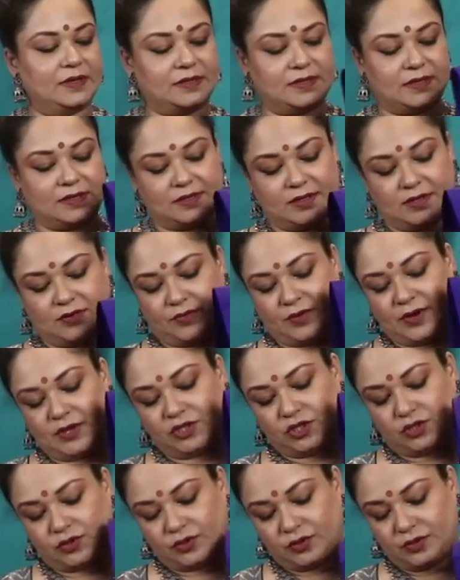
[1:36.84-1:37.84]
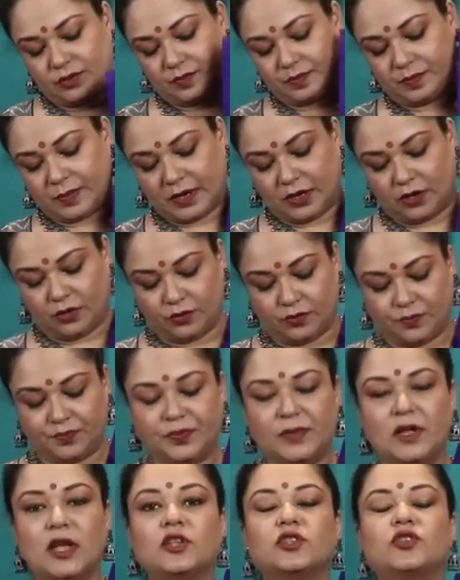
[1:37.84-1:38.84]
this is the rich pallu.
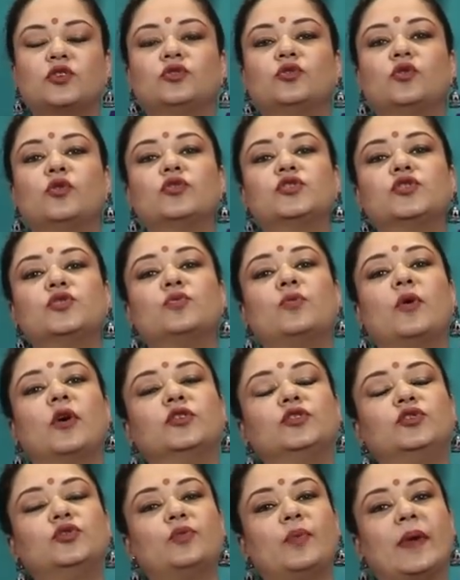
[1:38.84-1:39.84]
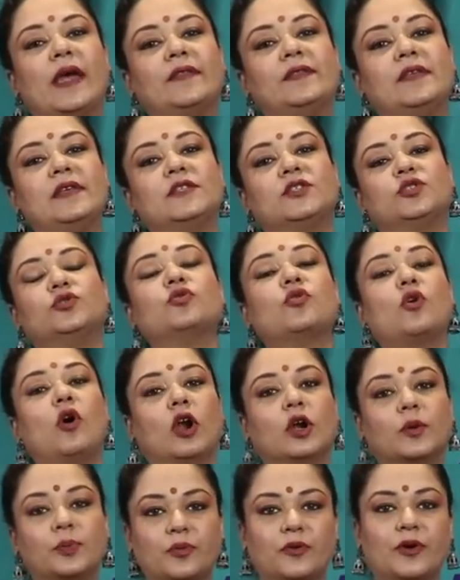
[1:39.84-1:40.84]
So those who want to wear these to
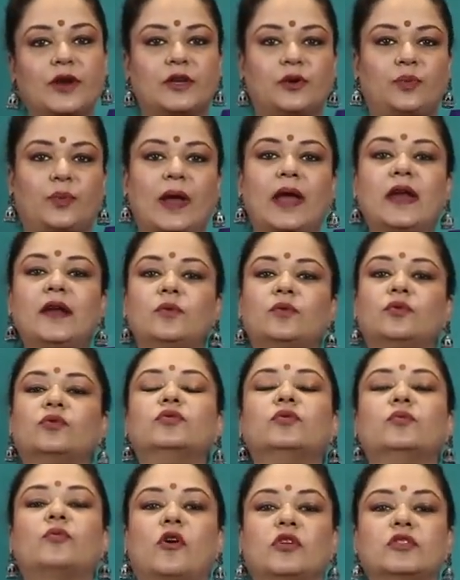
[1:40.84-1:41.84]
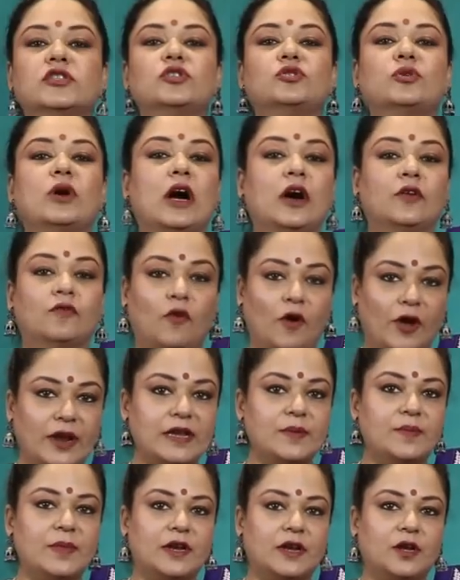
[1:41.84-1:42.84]
corporate wear, who wants to
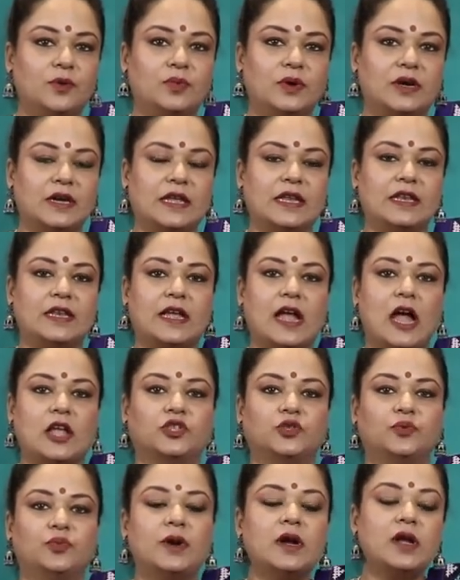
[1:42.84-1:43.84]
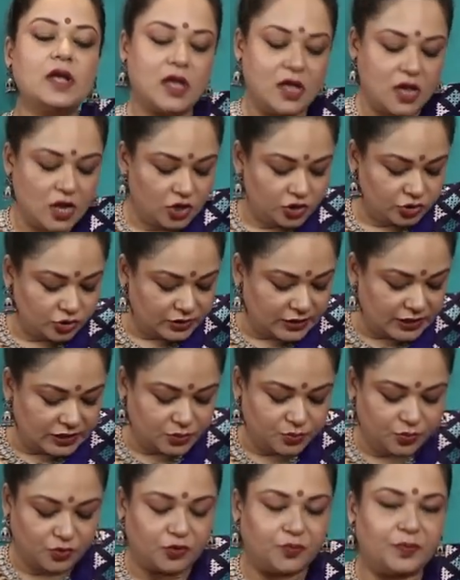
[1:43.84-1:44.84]
avoid mirror work in catchwork, so
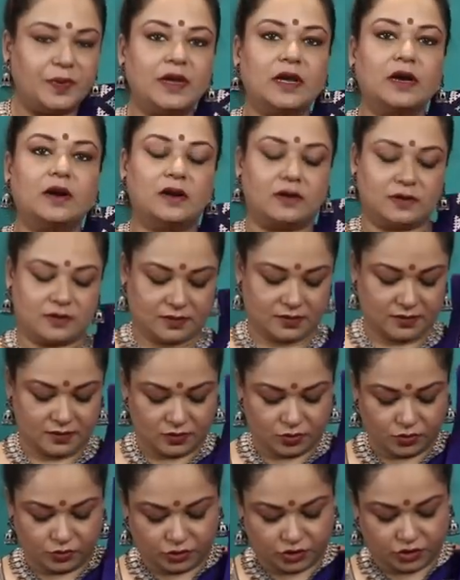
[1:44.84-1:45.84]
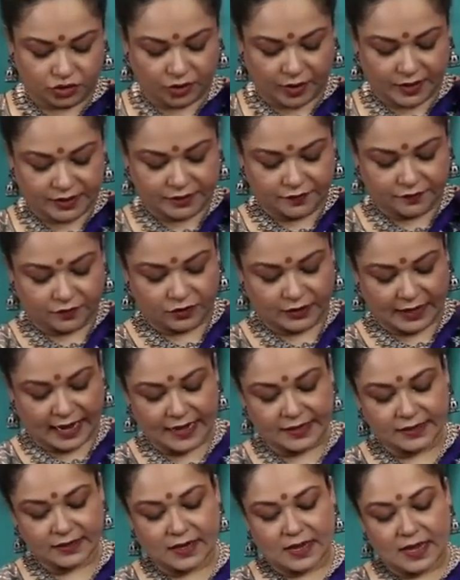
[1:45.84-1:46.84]
this would be a good choice for
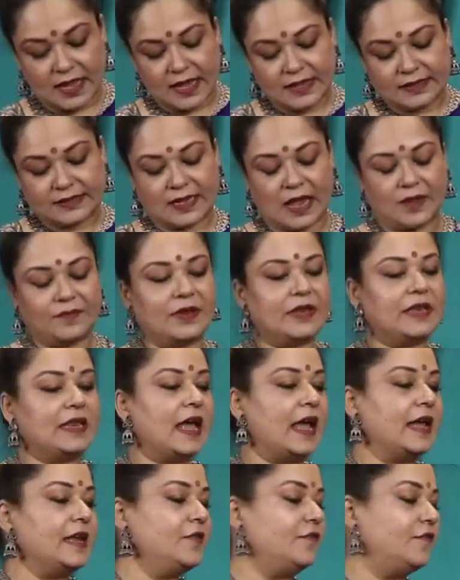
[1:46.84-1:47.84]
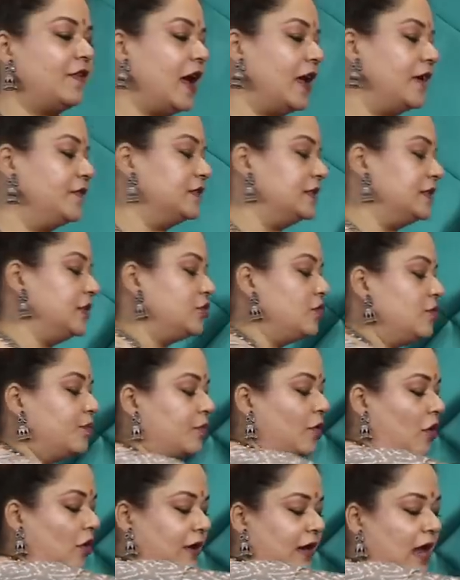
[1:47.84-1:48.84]
that. 7950
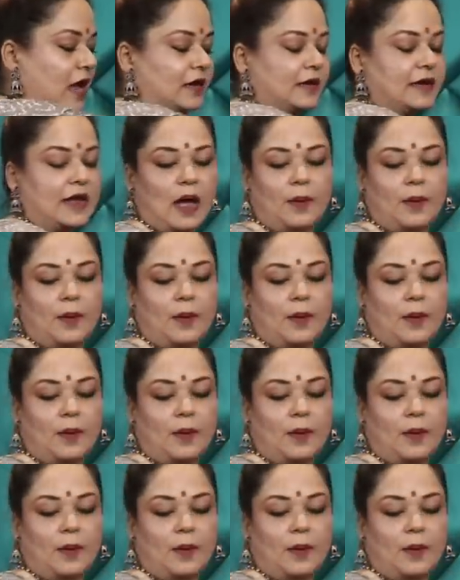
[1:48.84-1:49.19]
product